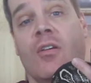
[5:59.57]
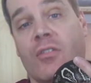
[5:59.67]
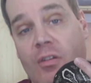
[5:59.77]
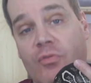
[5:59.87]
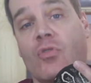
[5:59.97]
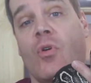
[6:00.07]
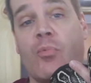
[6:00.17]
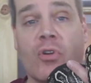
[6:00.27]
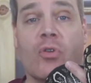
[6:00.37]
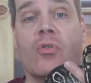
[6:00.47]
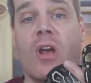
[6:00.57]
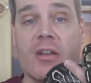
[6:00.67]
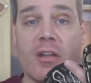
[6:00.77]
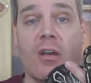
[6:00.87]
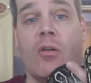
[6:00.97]
gives you a pretty good
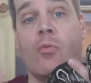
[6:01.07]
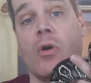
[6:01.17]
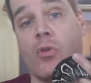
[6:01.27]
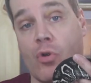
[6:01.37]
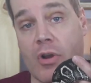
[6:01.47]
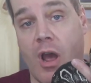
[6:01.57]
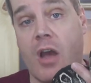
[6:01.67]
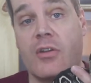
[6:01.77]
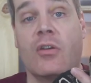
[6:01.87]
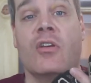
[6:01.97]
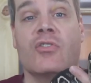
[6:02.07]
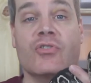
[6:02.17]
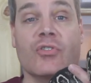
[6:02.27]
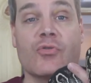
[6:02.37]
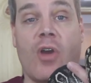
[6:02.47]
idea whether or not
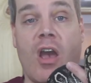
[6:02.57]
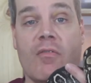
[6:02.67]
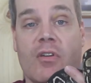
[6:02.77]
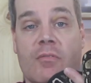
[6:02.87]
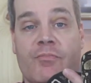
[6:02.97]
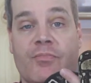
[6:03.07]
she's gravid.